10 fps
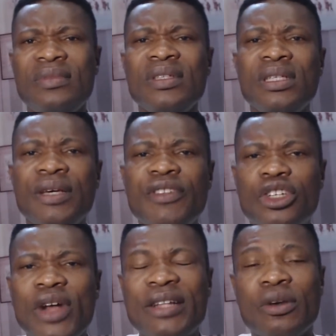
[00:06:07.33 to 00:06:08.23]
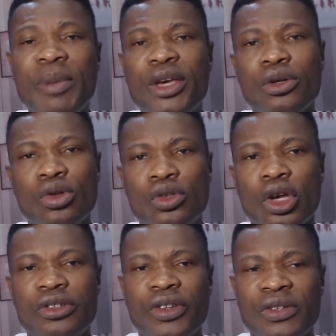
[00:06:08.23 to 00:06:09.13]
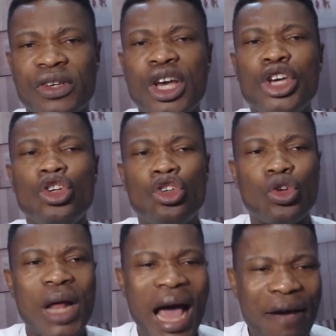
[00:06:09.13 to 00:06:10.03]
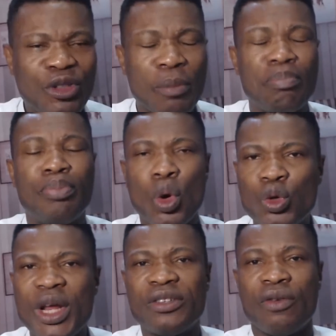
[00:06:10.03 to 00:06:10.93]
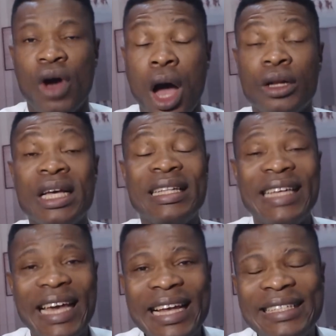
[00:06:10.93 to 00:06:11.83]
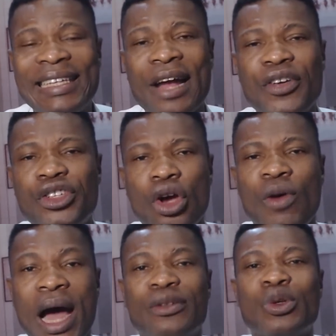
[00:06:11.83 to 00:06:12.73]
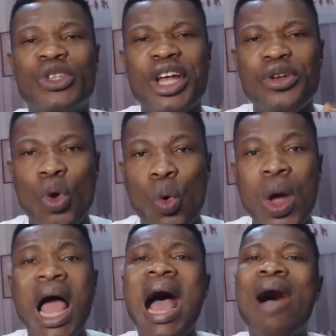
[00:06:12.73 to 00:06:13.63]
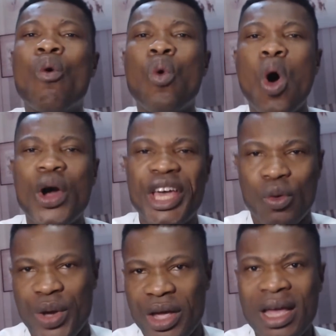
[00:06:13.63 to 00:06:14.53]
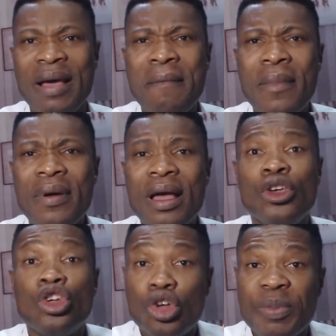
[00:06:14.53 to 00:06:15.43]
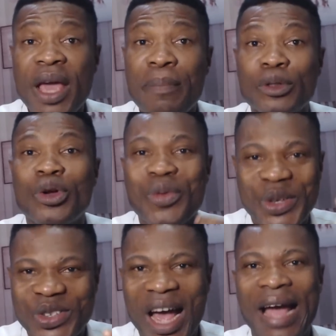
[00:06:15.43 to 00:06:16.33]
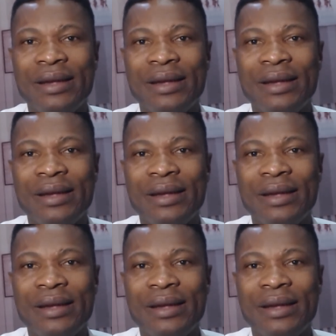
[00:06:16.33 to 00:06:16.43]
If they try to make you do such things, you should have the boldness of heart, the integrity of heart to say no and walk away. You should be able to resign.